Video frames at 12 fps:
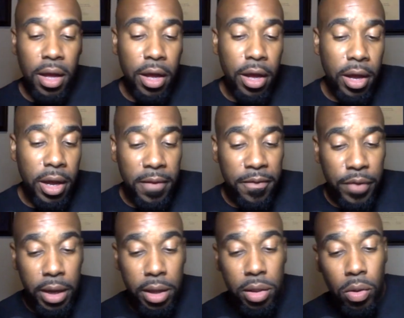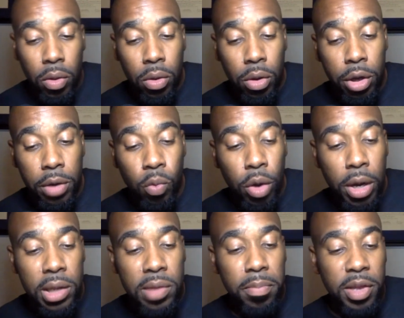effects on
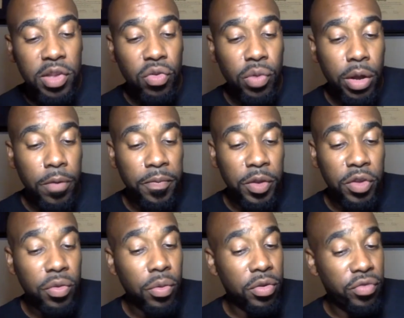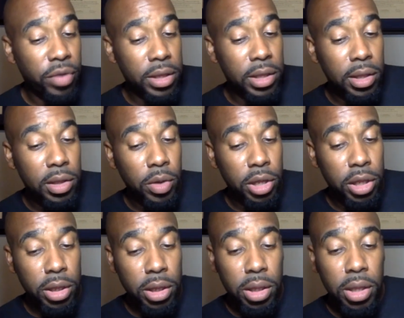one's mental health. And to address these
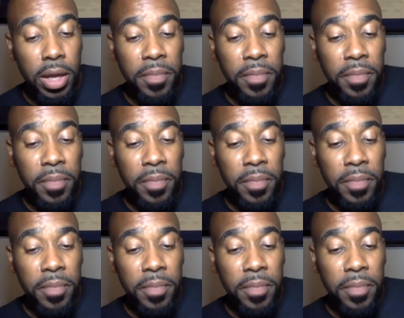questions,